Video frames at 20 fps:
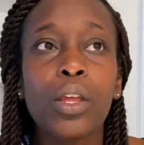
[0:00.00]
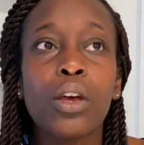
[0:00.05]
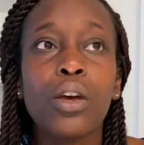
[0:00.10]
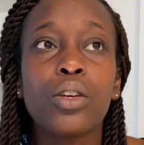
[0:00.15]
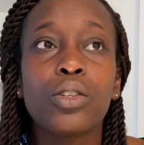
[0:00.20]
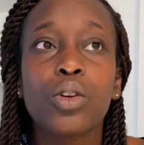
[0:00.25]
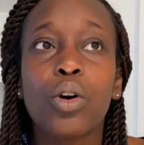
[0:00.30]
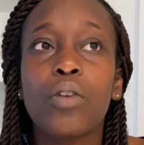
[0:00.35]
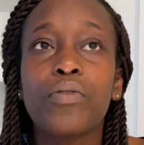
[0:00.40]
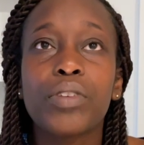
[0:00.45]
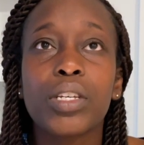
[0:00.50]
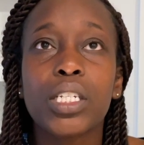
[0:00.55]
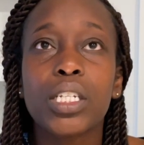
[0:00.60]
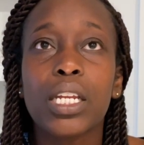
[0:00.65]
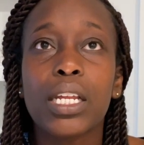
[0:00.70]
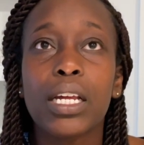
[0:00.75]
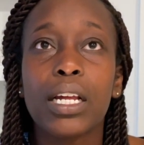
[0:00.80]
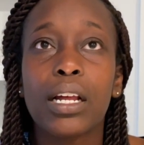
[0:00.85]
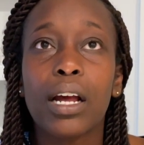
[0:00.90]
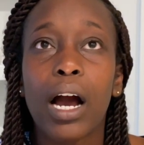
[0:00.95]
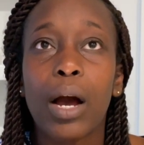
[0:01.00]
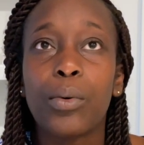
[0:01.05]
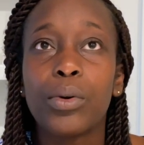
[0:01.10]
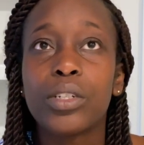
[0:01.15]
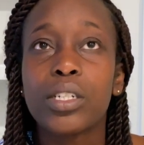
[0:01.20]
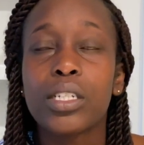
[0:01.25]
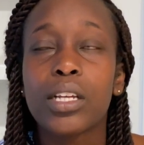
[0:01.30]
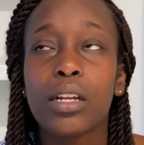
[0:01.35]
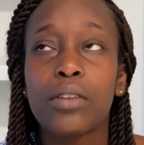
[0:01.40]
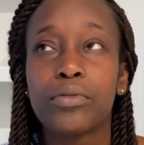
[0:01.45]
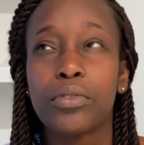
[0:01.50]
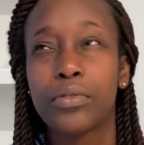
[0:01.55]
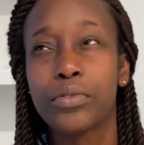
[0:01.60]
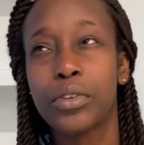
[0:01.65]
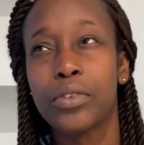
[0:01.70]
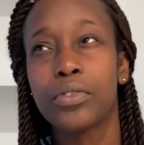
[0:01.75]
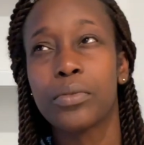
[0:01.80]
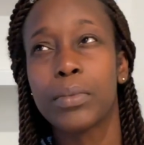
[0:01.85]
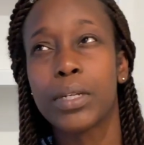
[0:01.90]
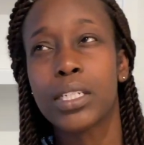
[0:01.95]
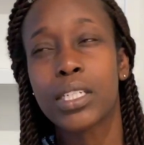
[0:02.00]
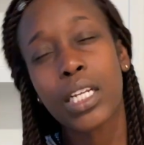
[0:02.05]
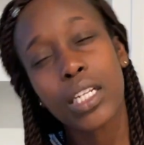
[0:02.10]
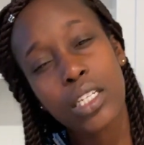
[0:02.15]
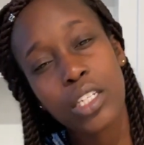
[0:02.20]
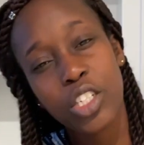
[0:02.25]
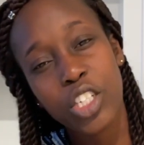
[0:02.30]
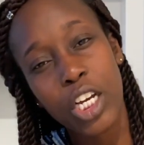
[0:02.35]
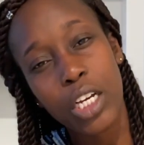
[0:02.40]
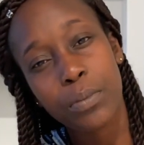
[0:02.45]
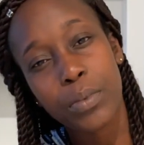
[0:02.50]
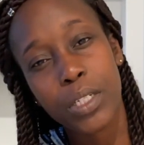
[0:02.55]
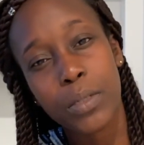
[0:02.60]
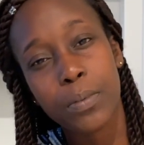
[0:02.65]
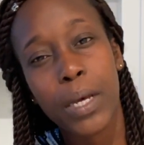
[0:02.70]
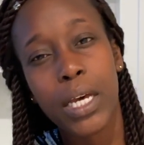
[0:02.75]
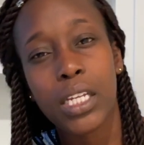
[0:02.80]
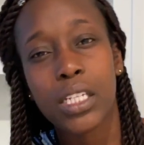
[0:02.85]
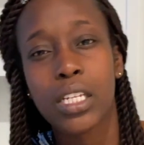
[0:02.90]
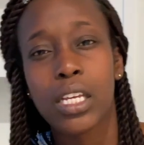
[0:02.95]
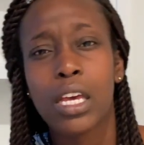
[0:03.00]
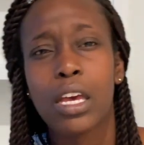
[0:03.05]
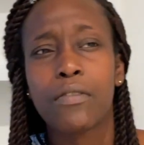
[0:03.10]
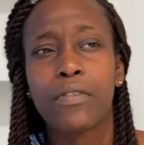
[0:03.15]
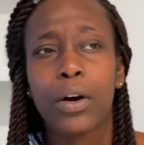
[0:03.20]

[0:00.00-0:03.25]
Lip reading: So obviously I would just kind of review from a sense check perspective.